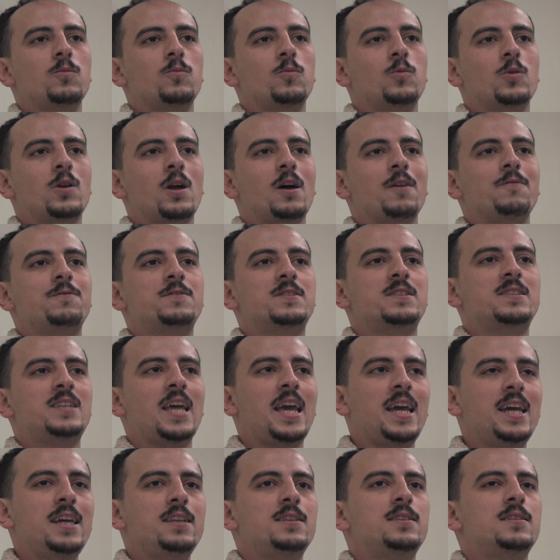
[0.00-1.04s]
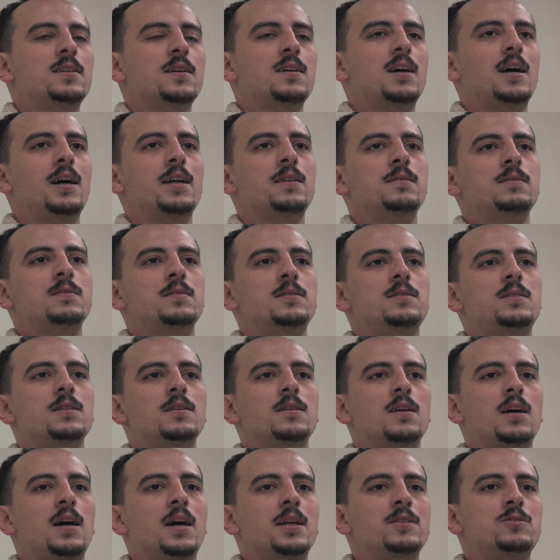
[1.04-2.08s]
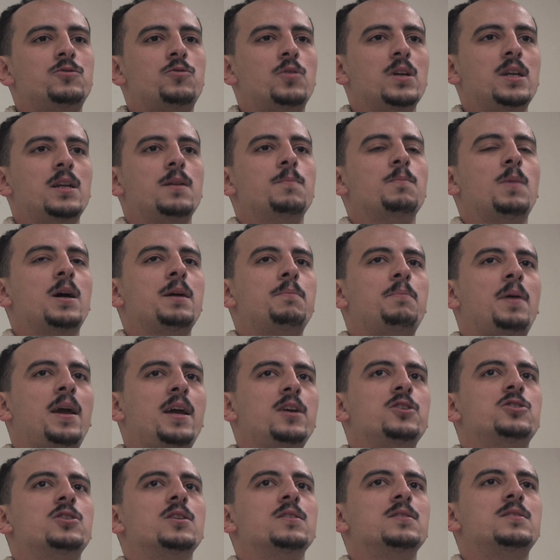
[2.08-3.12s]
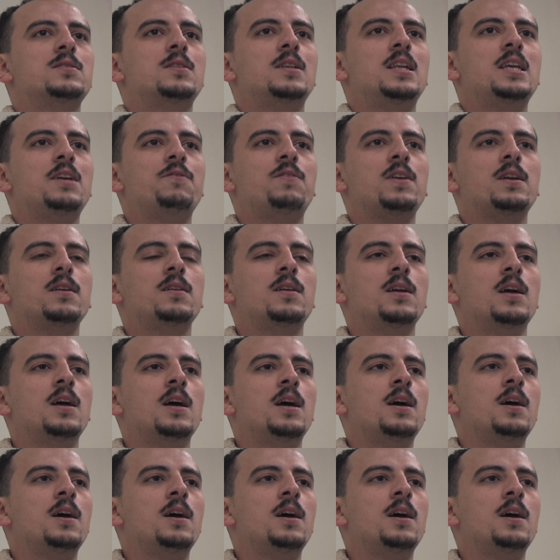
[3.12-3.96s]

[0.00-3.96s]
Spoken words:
Would I have stayed and treated my patients, leaving